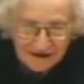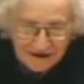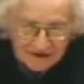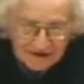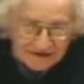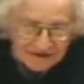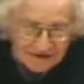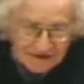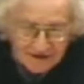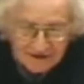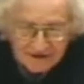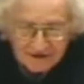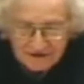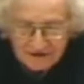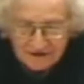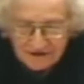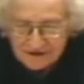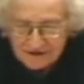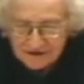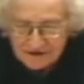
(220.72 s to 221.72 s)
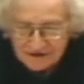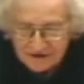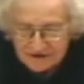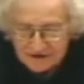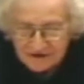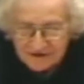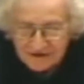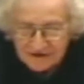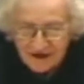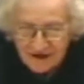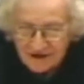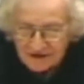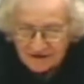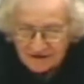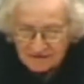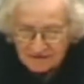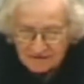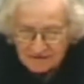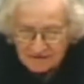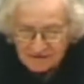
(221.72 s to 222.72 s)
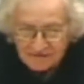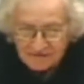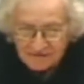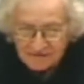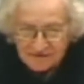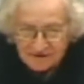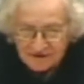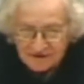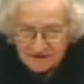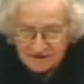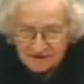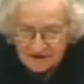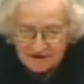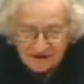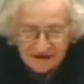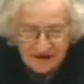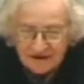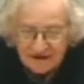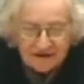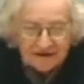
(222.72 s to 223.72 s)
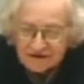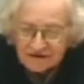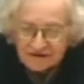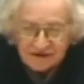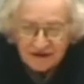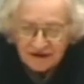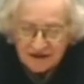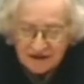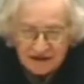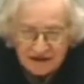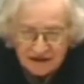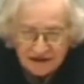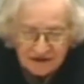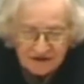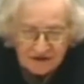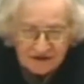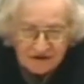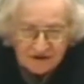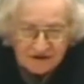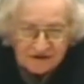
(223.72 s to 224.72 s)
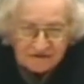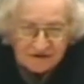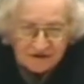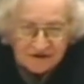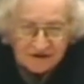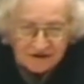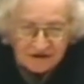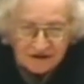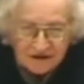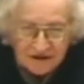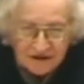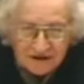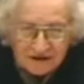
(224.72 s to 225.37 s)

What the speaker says: Alan Dershowitz is not. Citing Alan Dershowitz is